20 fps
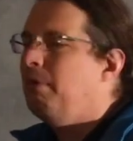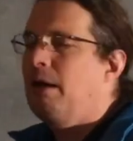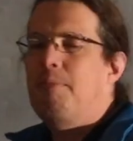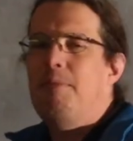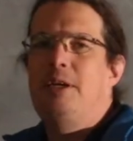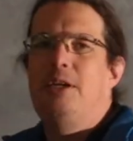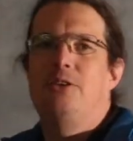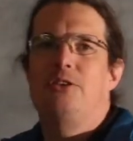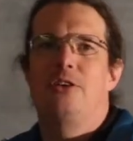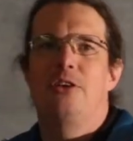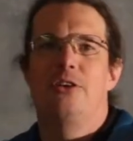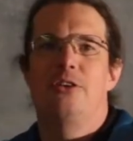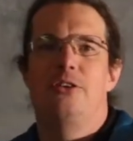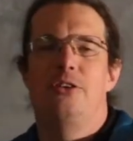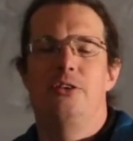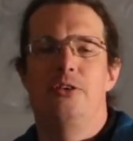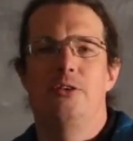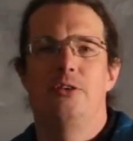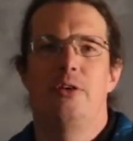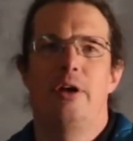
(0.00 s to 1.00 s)
piece
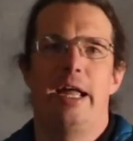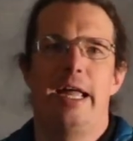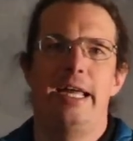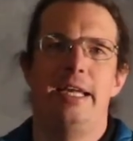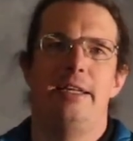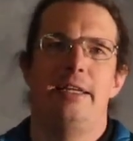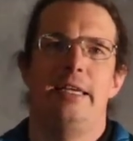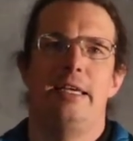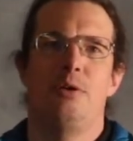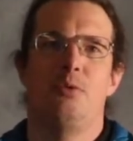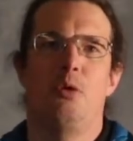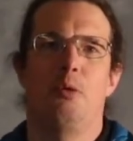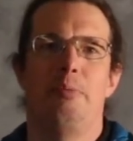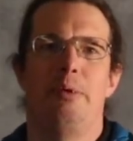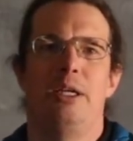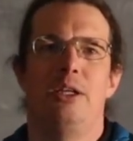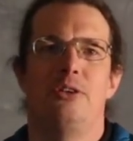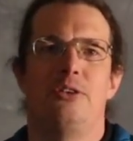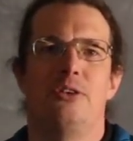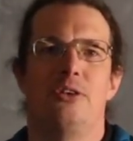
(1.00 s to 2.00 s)
into 8 equal
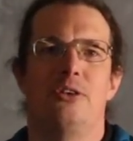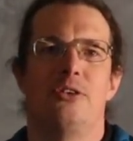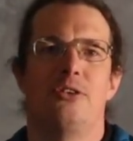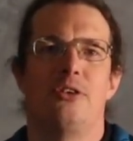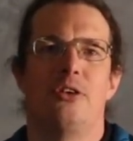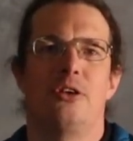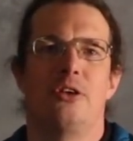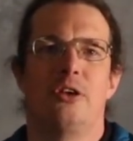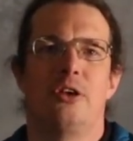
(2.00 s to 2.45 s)
pieces.